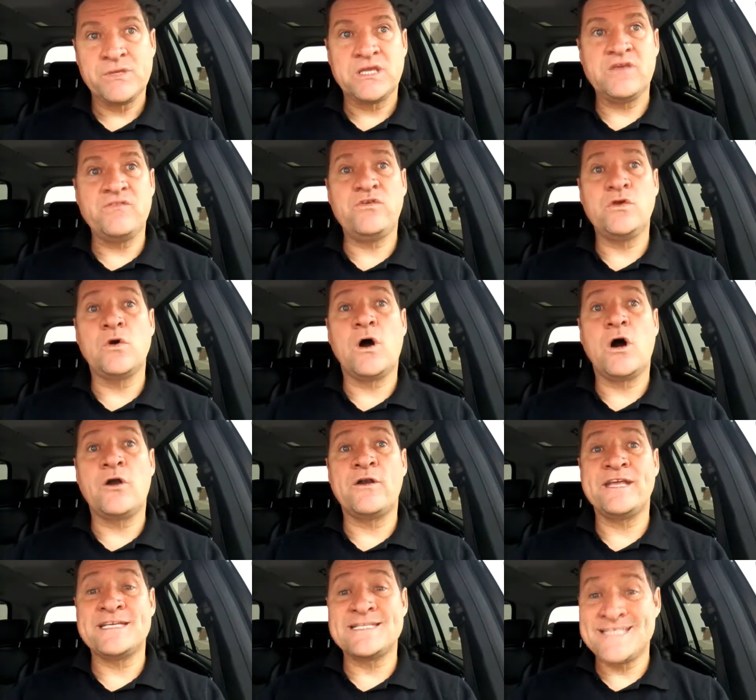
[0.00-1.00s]
If you are
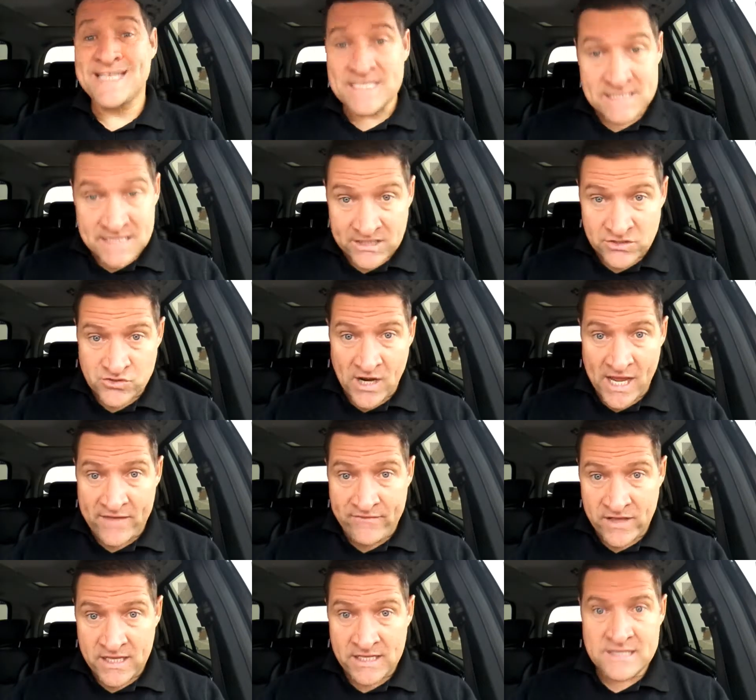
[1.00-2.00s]
an existing
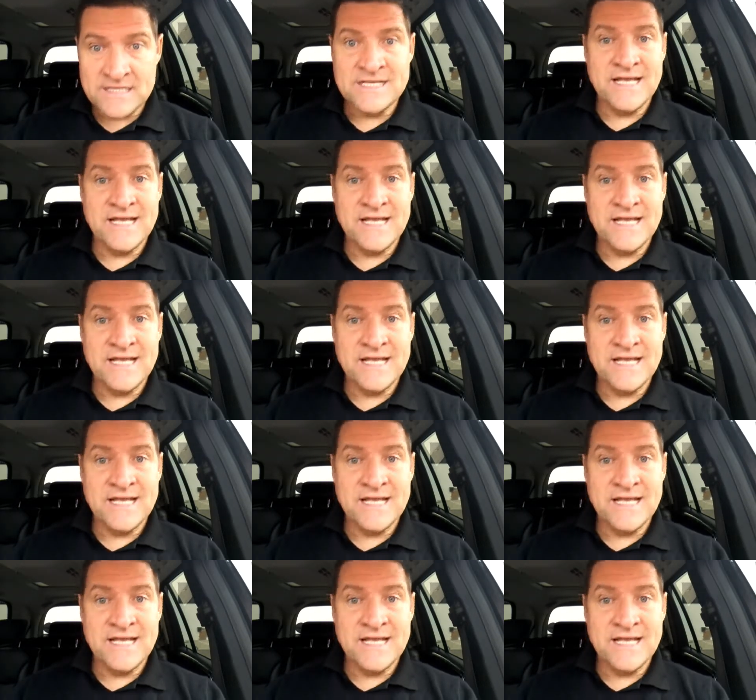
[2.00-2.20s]
driver